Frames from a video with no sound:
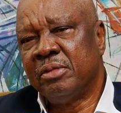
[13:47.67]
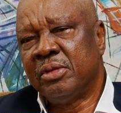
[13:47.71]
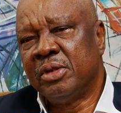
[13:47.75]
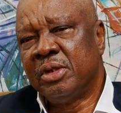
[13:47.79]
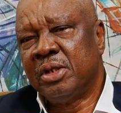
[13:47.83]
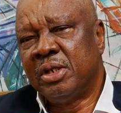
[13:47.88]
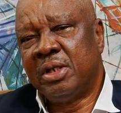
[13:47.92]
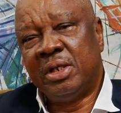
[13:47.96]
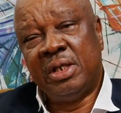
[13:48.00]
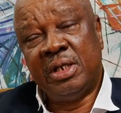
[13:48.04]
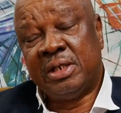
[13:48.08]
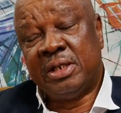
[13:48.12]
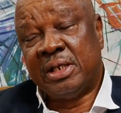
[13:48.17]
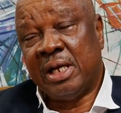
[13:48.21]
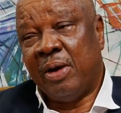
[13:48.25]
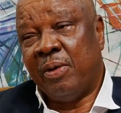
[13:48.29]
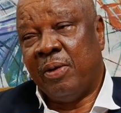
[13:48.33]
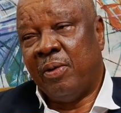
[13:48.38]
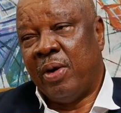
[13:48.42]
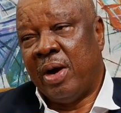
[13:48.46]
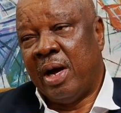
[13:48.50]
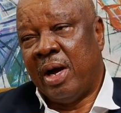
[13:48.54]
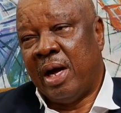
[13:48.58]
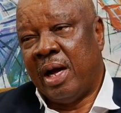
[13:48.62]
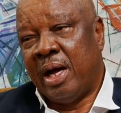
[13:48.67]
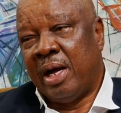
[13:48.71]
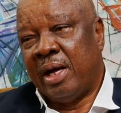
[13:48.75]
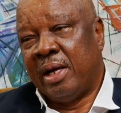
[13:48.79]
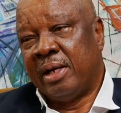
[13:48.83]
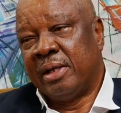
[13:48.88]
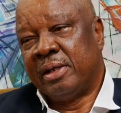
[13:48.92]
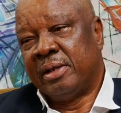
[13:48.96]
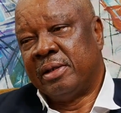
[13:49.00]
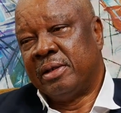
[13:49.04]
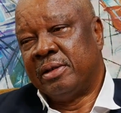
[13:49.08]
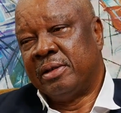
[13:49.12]
this our
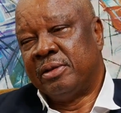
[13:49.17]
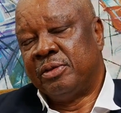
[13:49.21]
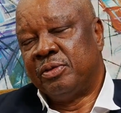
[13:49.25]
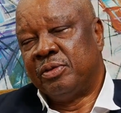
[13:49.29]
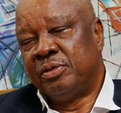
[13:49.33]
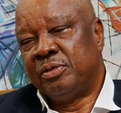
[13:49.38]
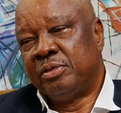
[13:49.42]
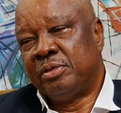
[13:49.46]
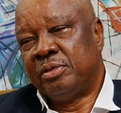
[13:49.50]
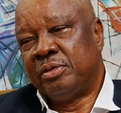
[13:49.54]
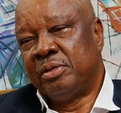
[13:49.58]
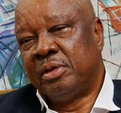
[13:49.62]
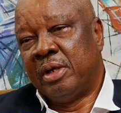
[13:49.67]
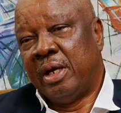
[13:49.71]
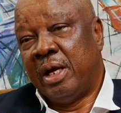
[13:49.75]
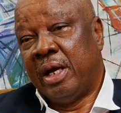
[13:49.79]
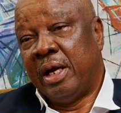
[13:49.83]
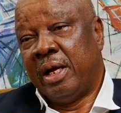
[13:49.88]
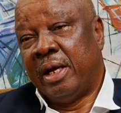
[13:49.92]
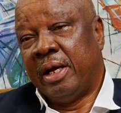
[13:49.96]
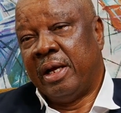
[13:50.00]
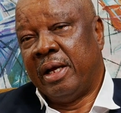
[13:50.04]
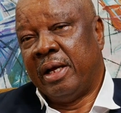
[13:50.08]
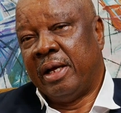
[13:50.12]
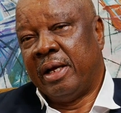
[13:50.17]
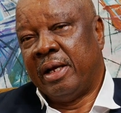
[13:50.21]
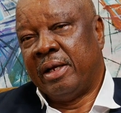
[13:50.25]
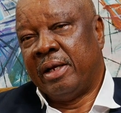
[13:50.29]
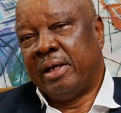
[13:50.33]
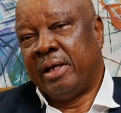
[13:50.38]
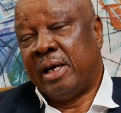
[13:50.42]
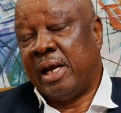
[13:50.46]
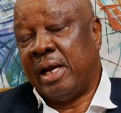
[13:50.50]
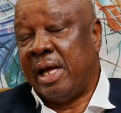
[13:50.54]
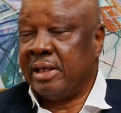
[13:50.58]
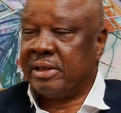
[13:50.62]

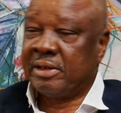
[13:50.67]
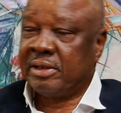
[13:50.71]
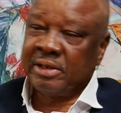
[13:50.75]
last